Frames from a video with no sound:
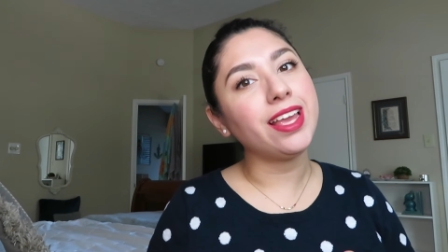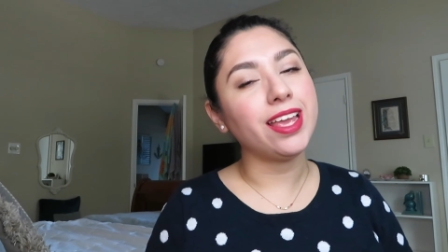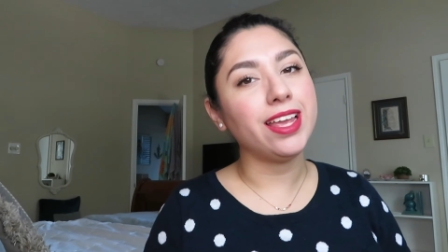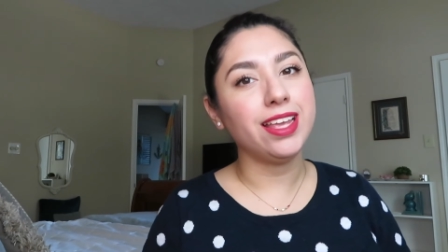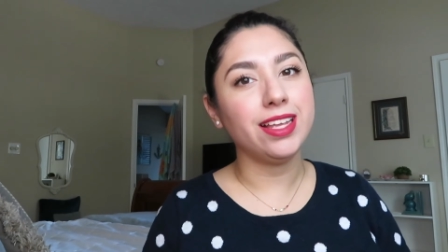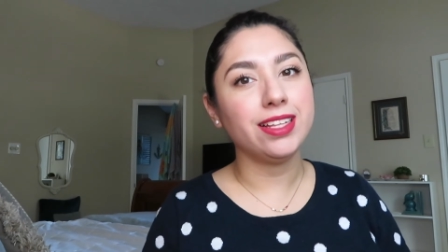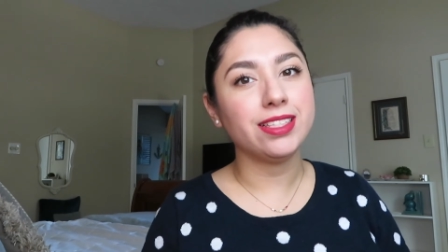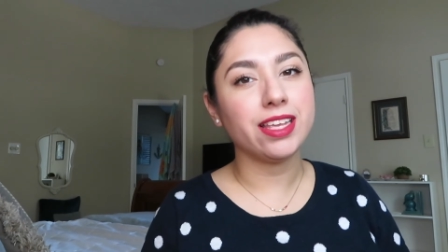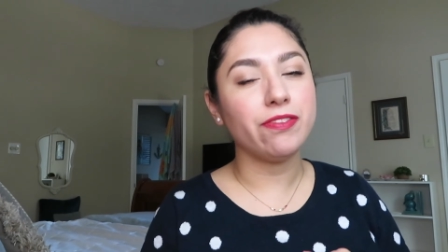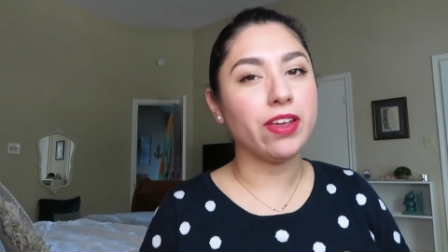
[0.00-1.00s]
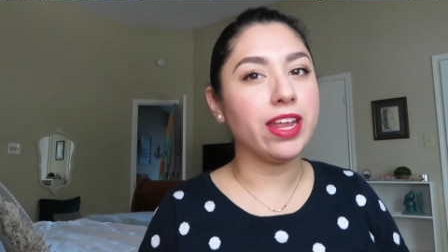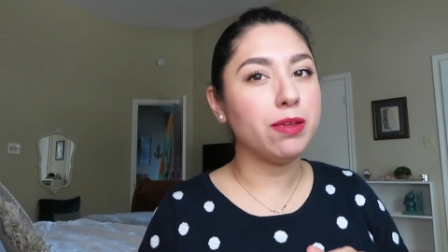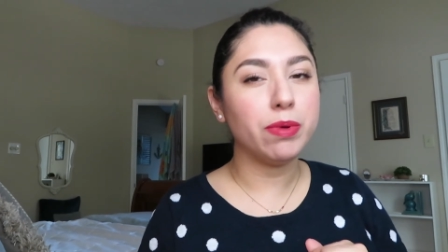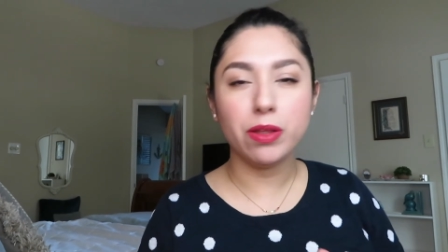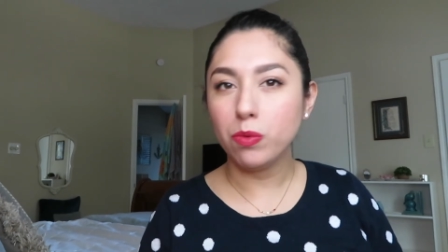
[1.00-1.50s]
And if
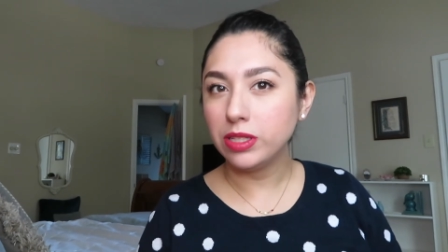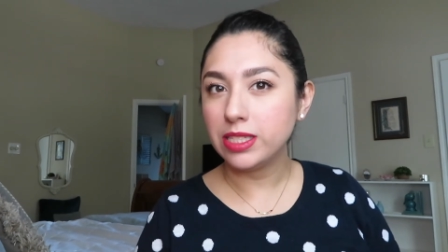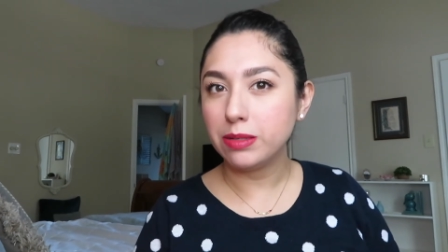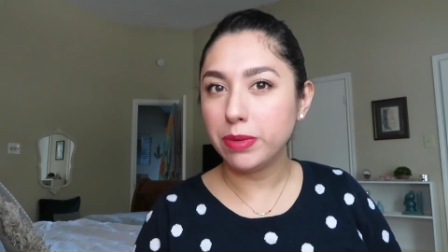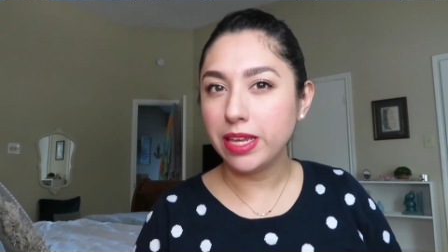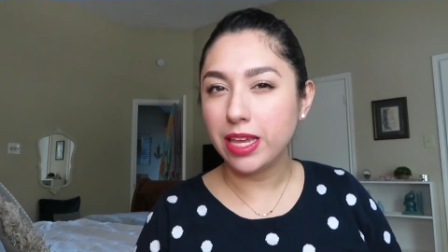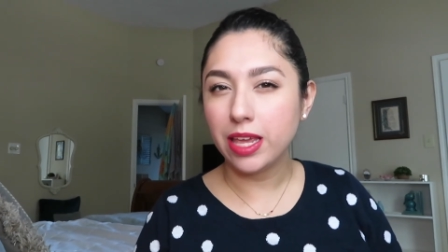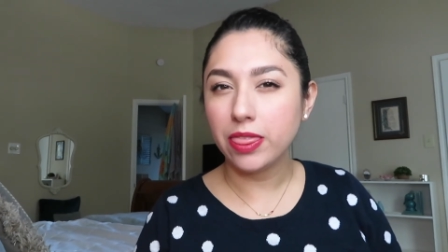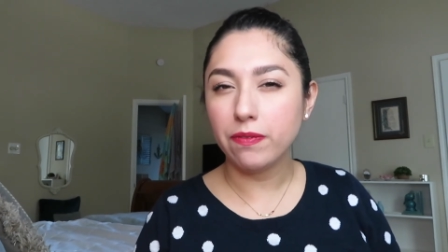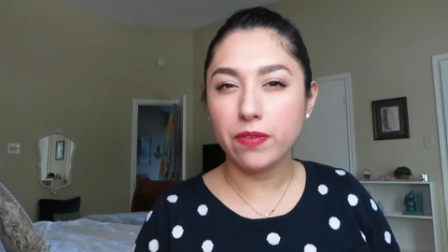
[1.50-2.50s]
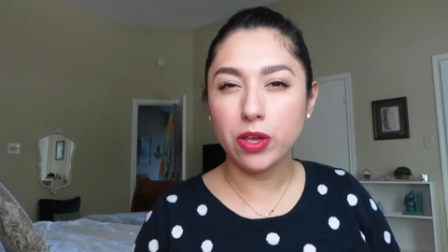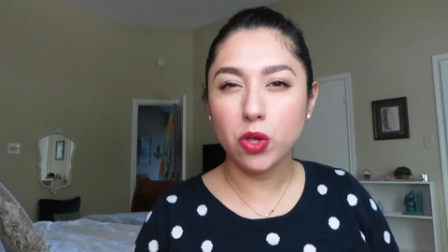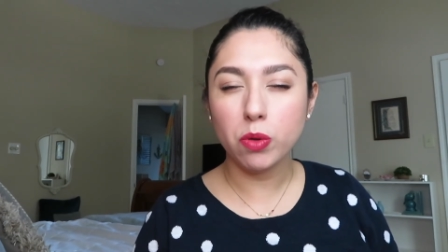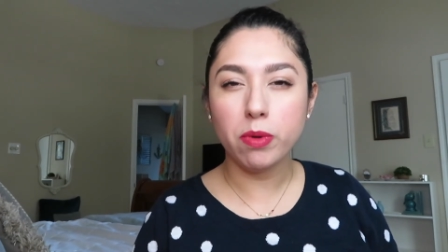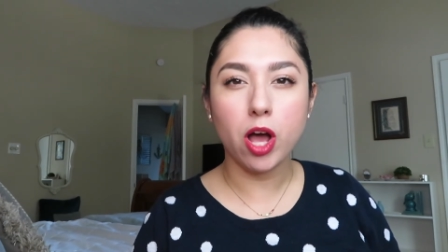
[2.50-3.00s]
anybody wants to be in the
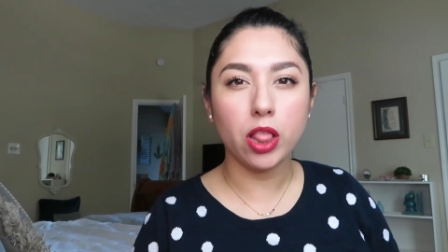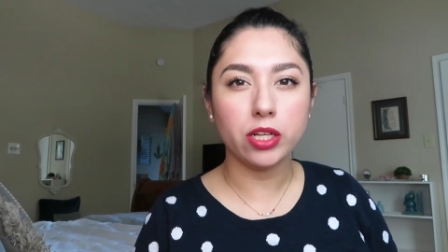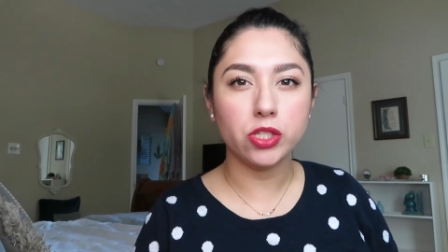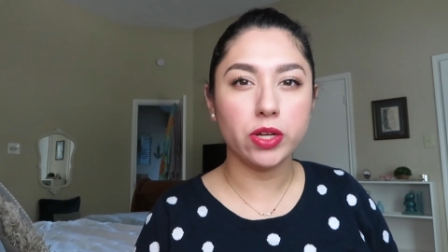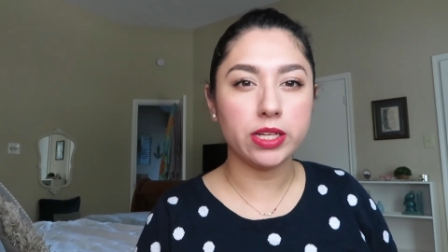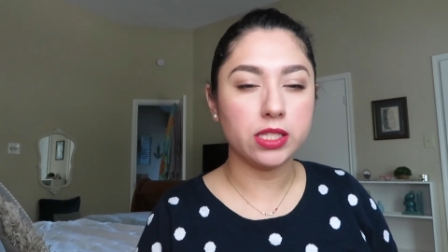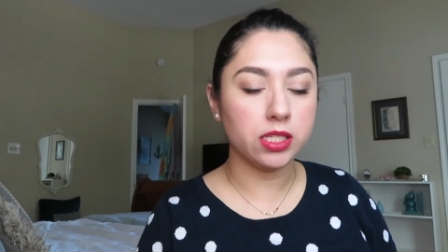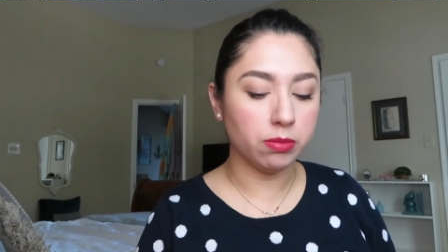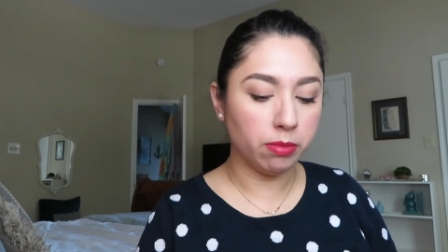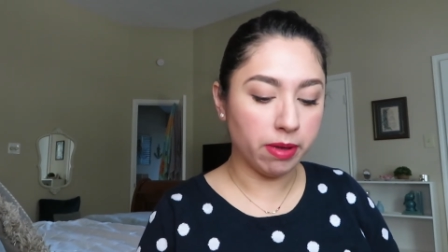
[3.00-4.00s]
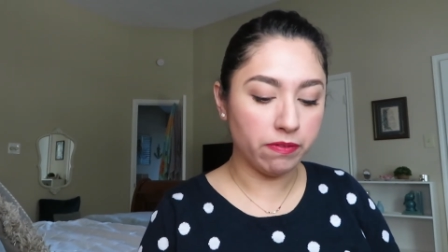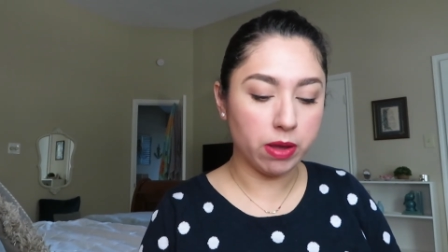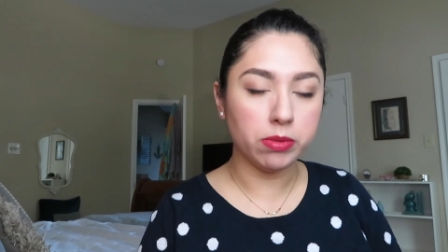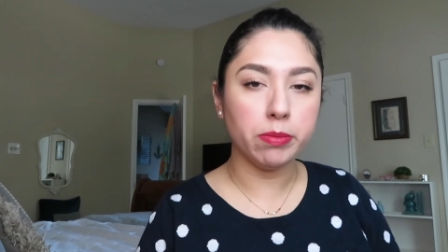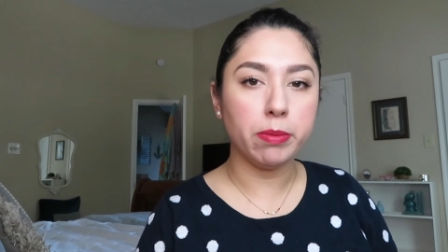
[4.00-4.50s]
film, I'll let you guys see some of my
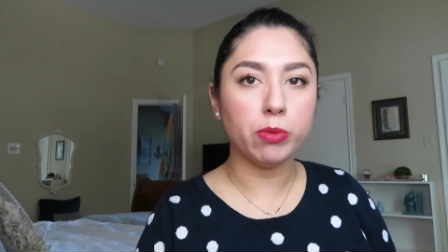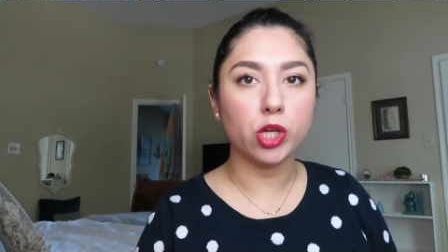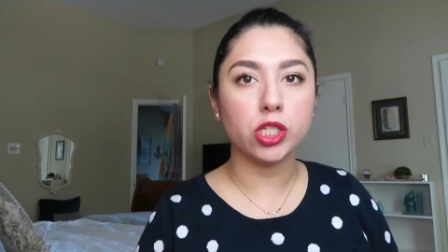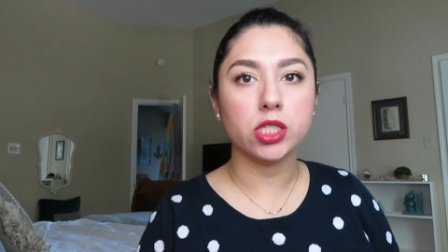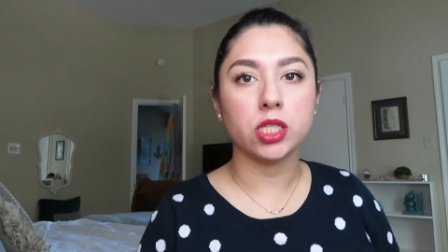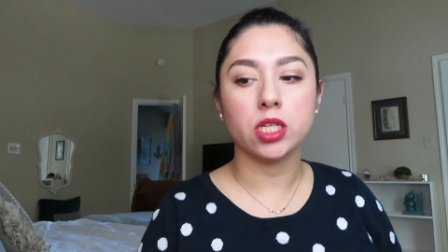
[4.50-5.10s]
family members.